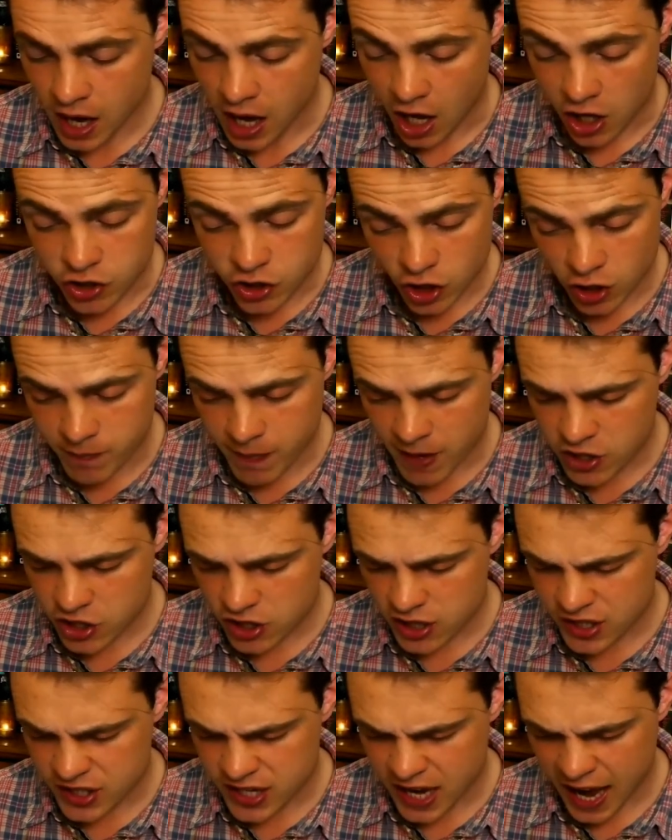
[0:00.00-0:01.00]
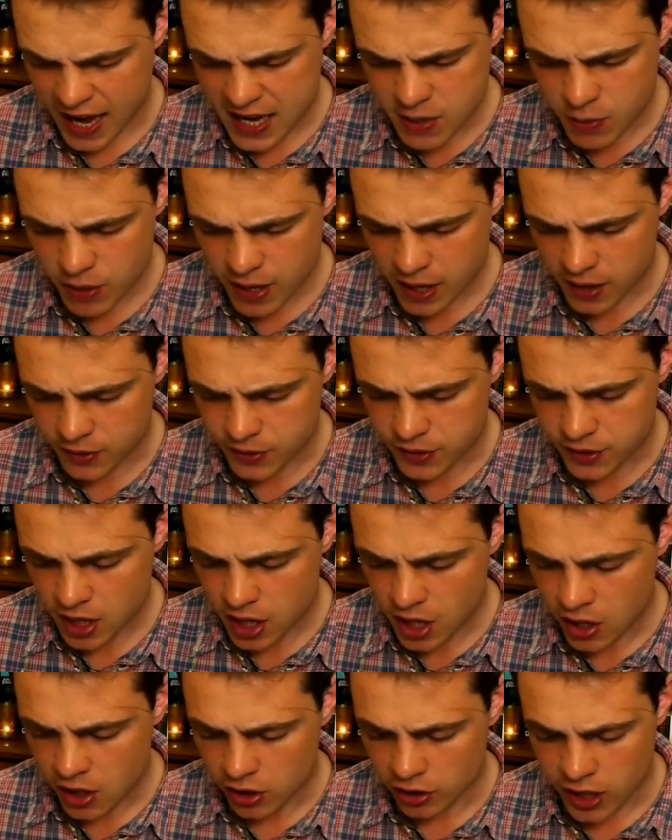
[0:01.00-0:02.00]
And don't mention it to anyone else
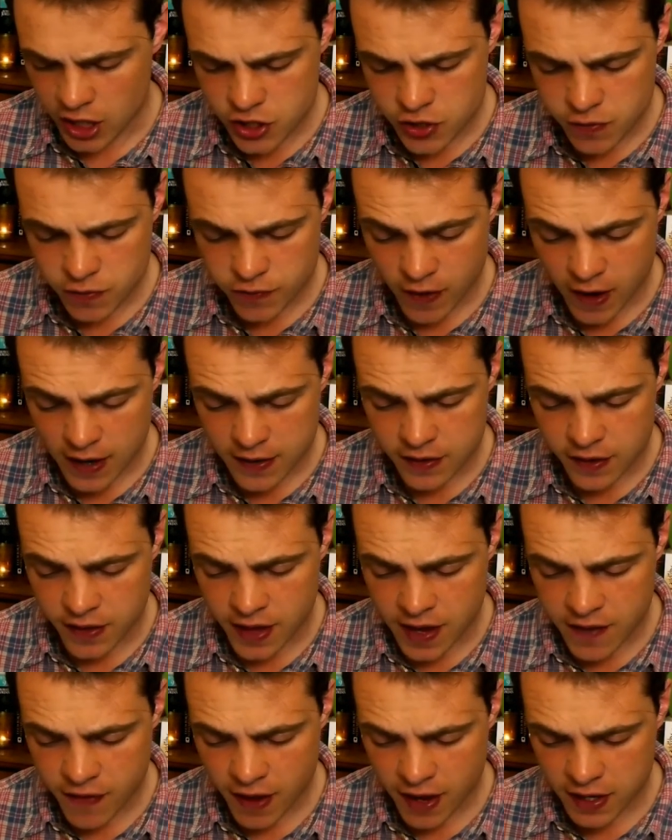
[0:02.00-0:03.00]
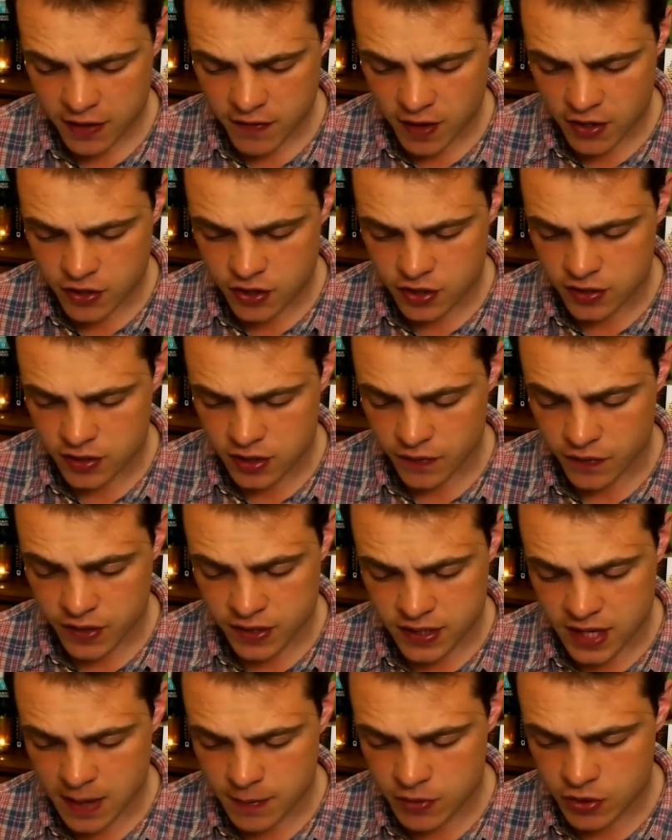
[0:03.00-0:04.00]
unless you find that they've had adventures of the
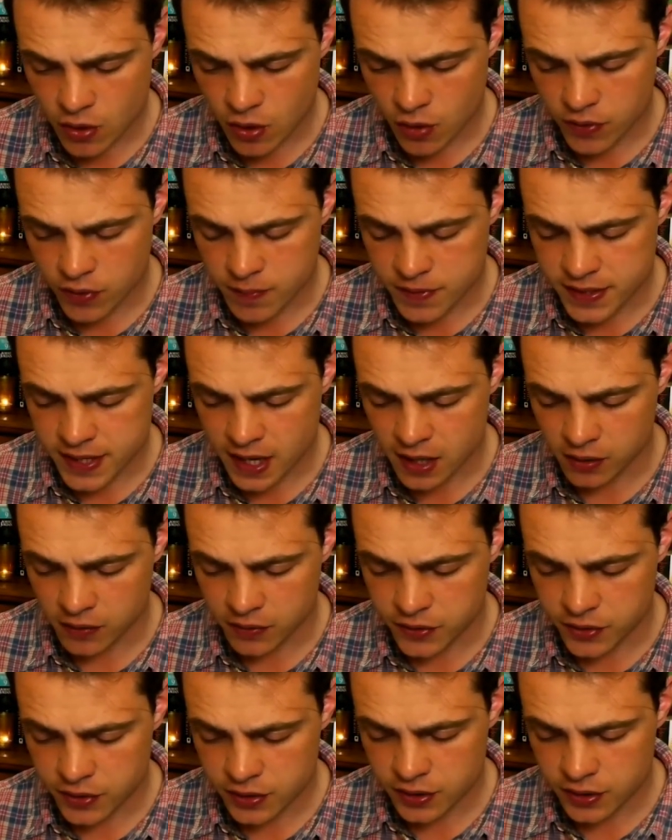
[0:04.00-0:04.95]
same sort themselves.